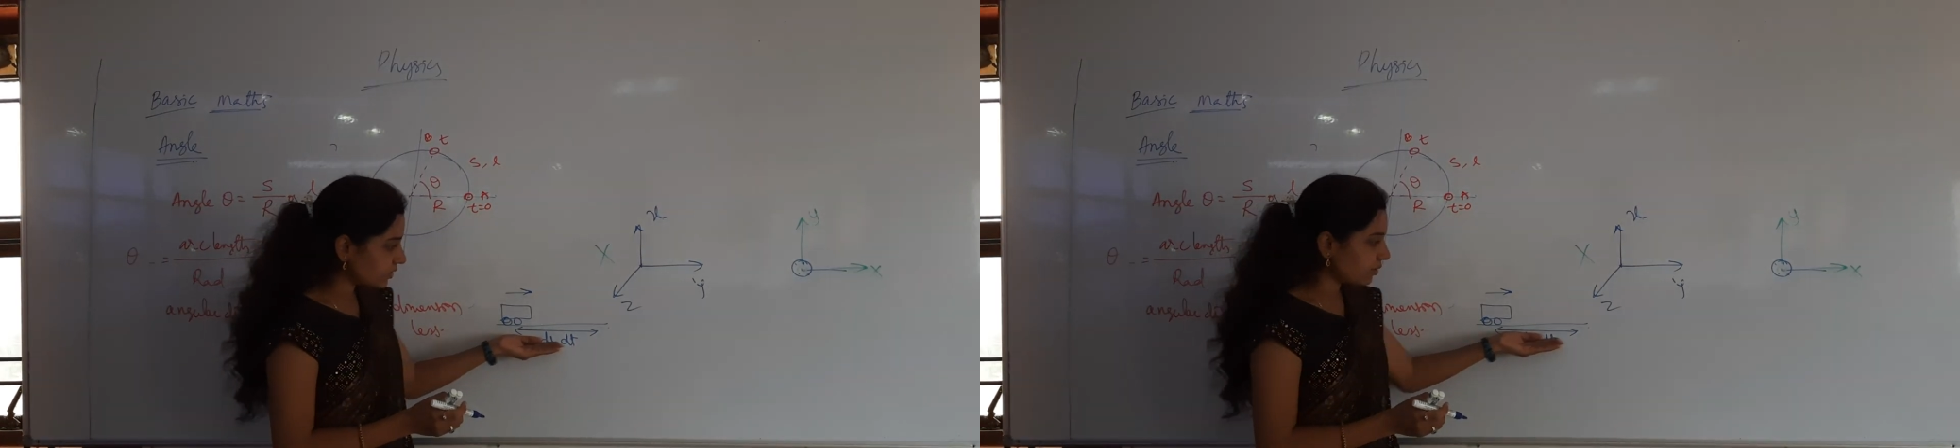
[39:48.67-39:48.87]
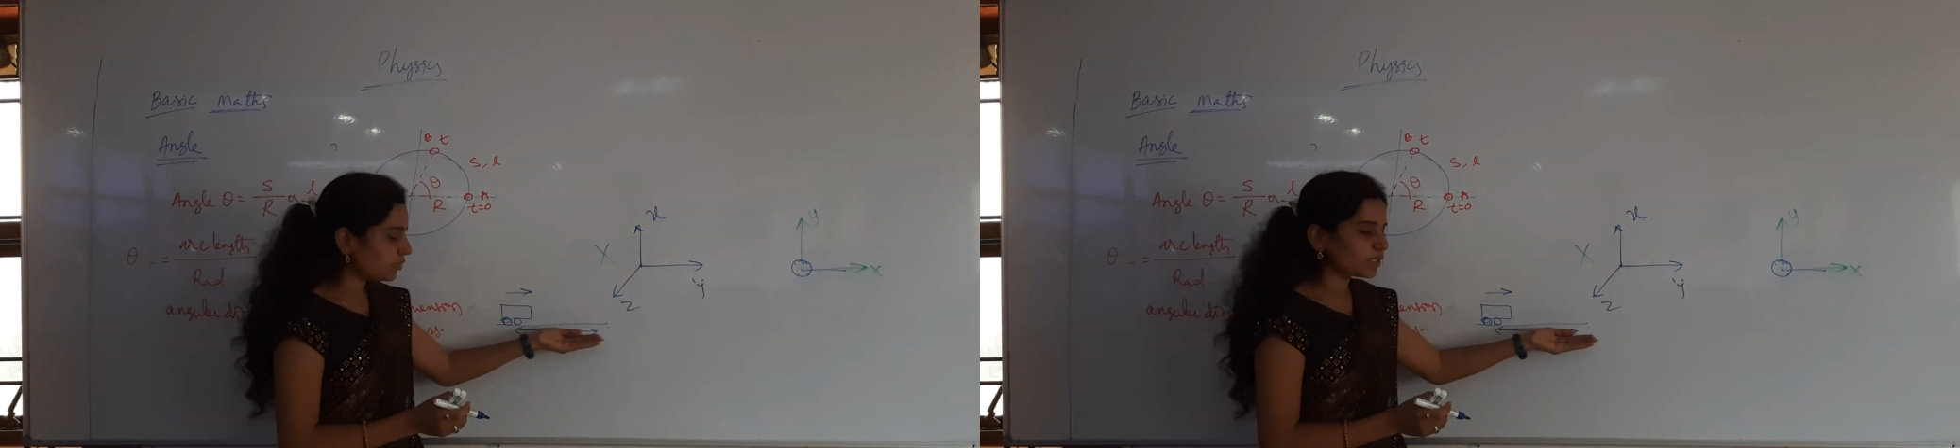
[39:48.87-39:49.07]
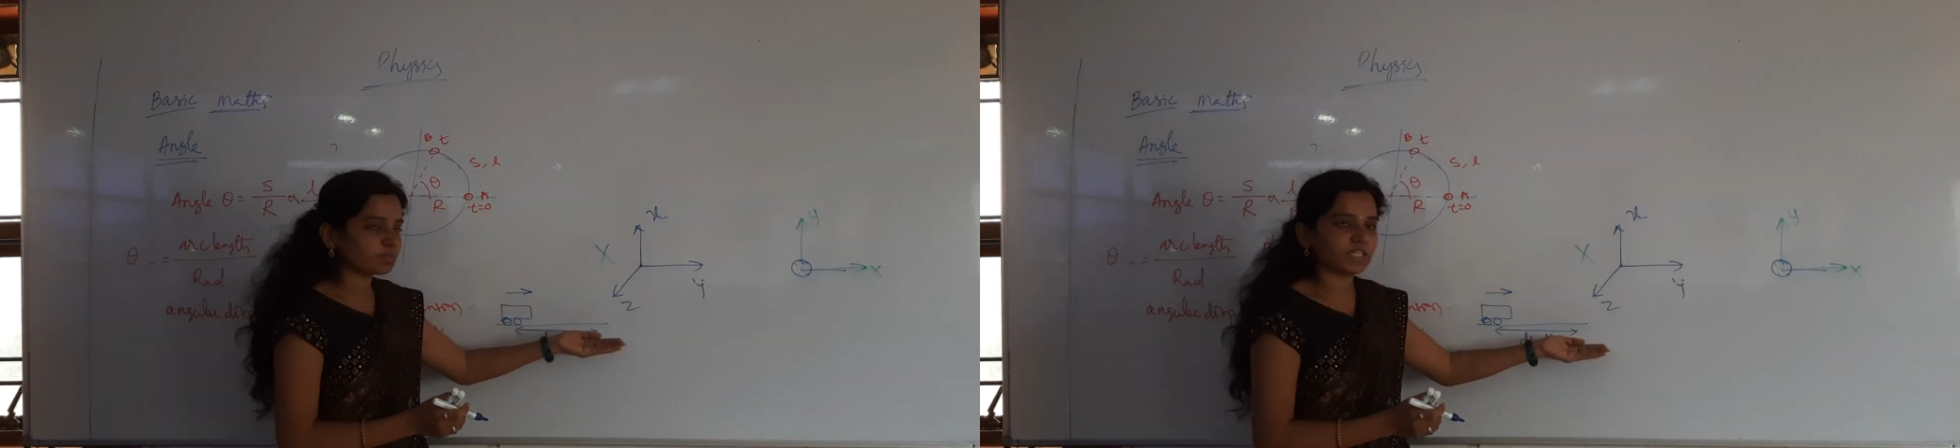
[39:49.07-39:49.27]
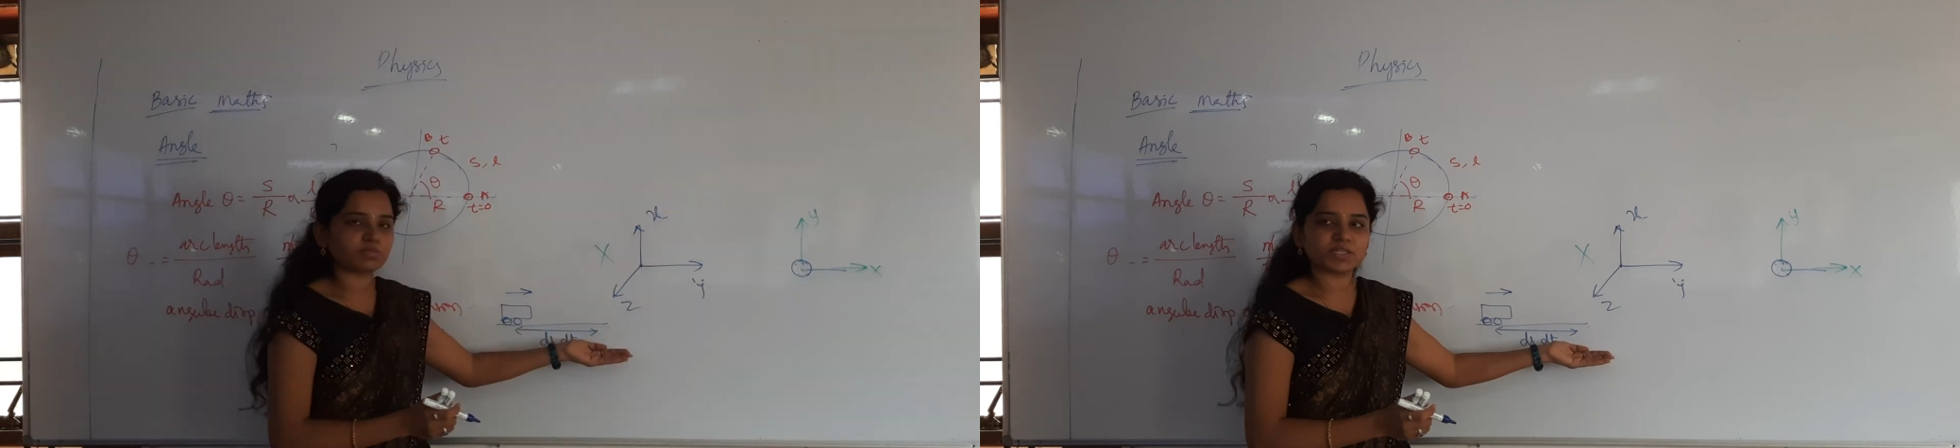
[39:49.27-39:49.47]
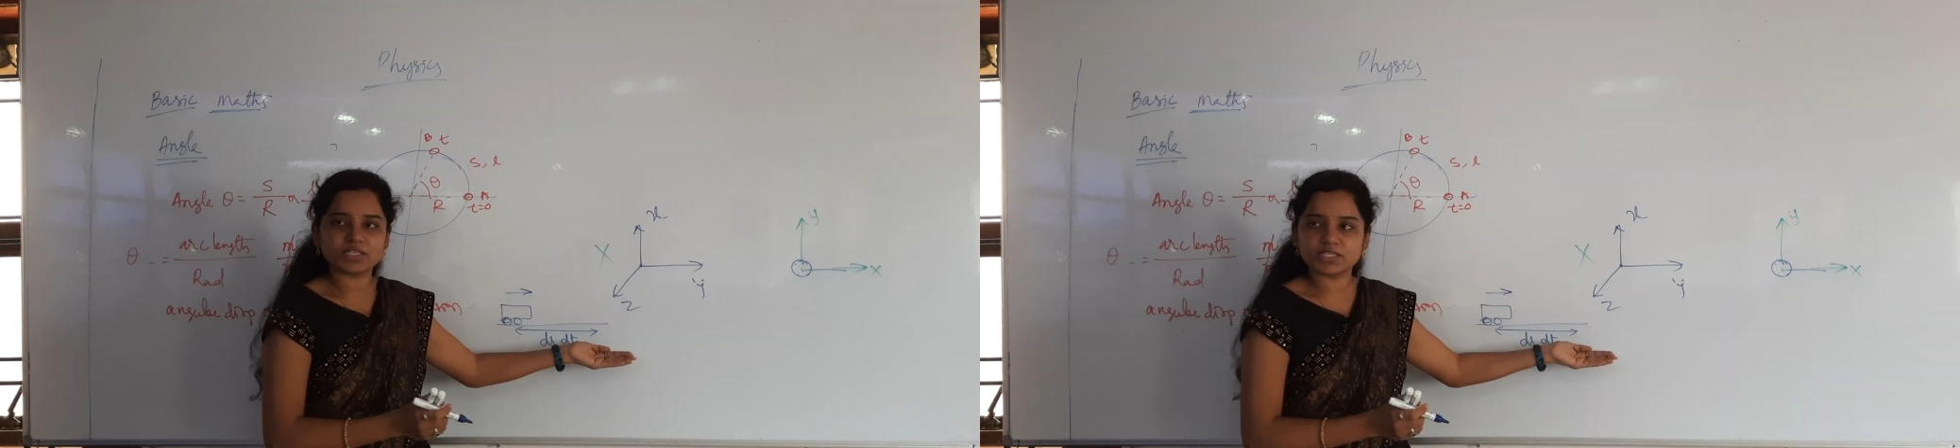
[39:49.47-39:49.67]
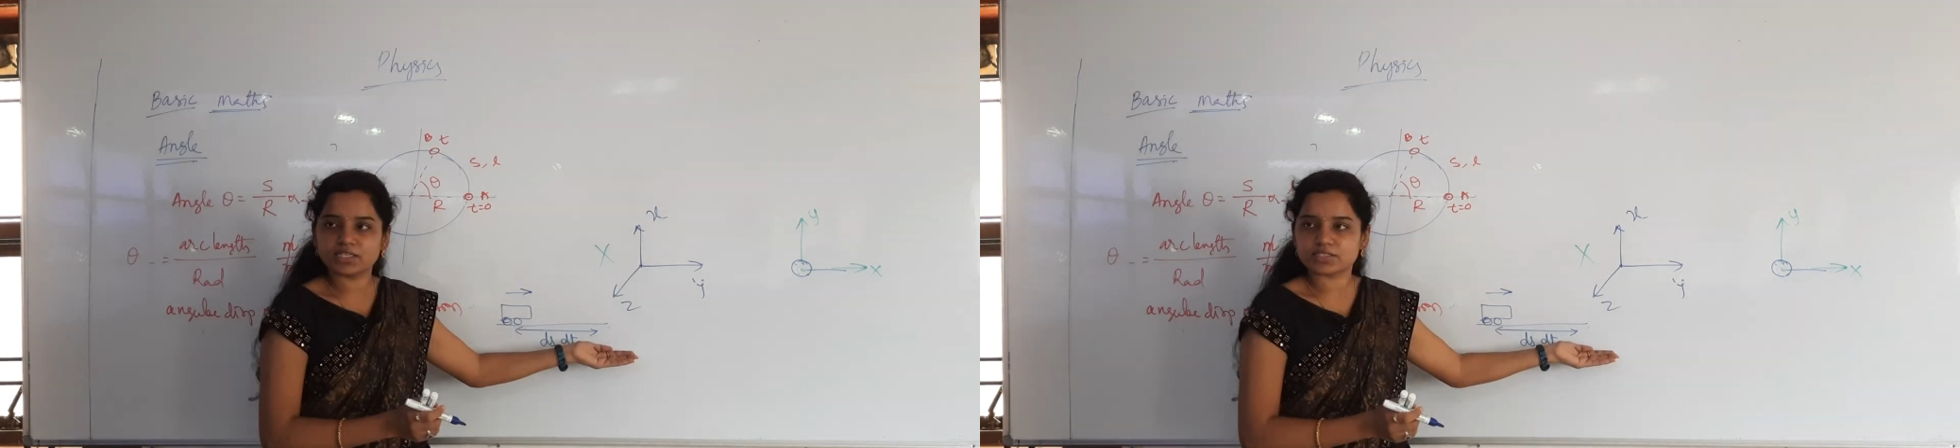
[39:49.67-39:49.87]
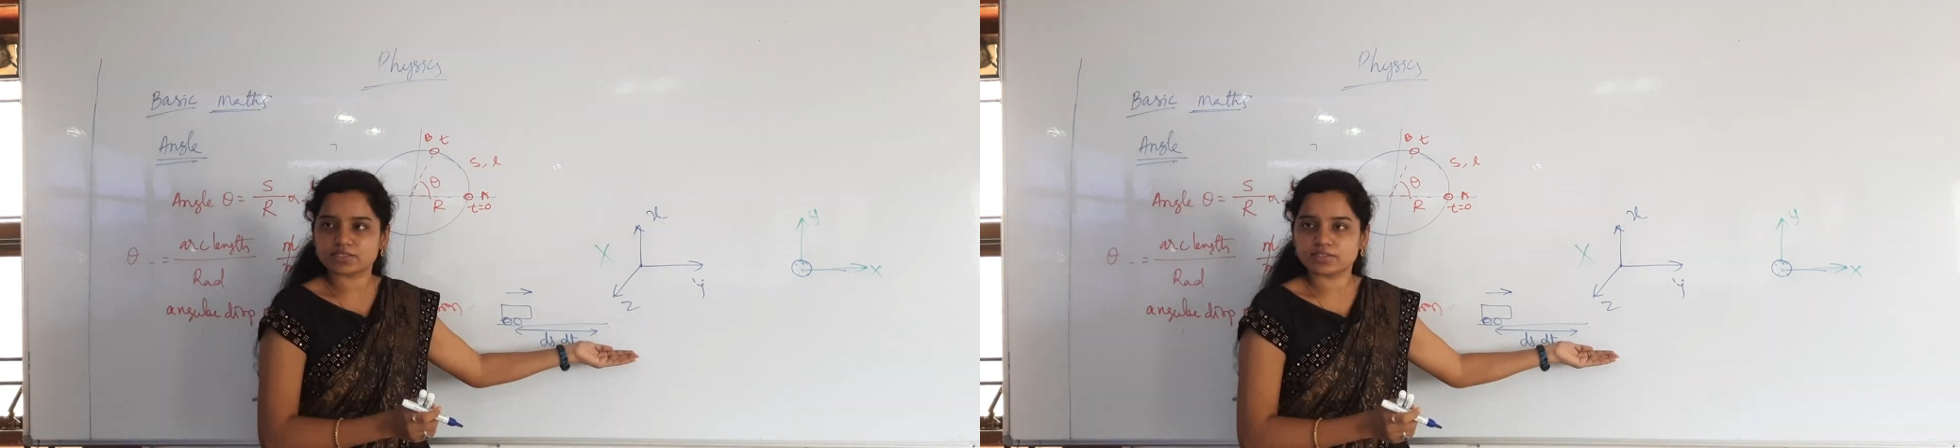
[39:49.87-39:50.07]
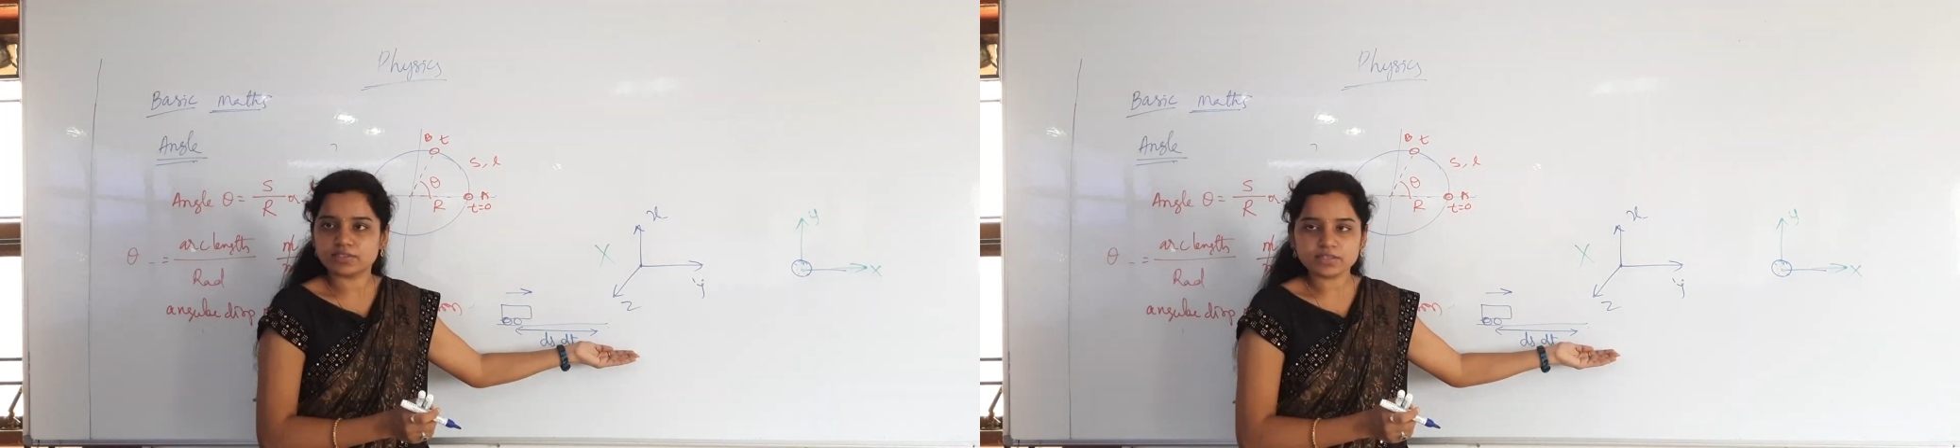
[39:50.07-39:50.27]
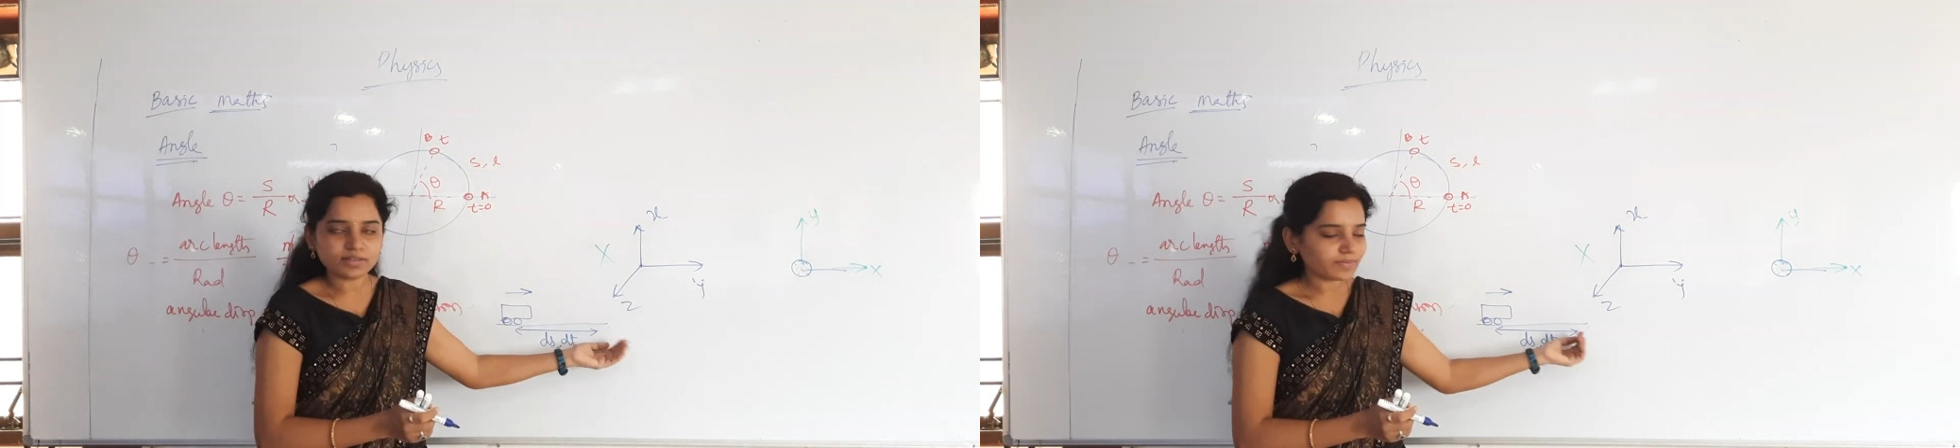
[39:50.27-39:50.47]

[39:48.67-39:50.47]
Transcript: some displacement ds here.